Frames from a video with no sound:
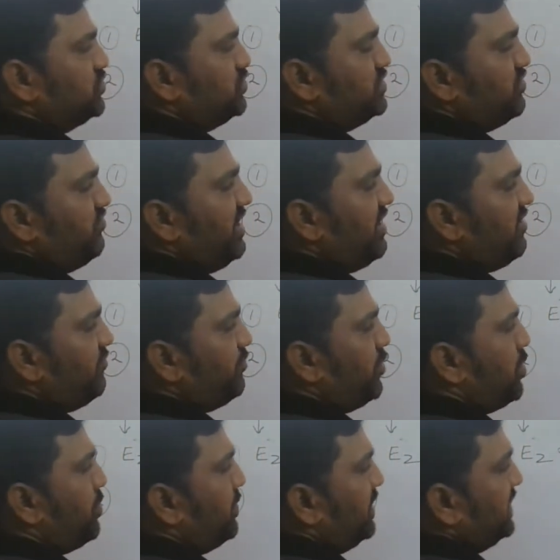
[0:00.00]
So the wave
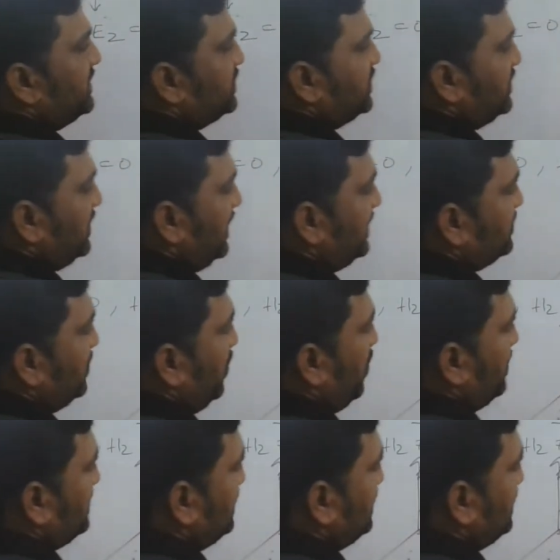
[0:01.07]
propagation is along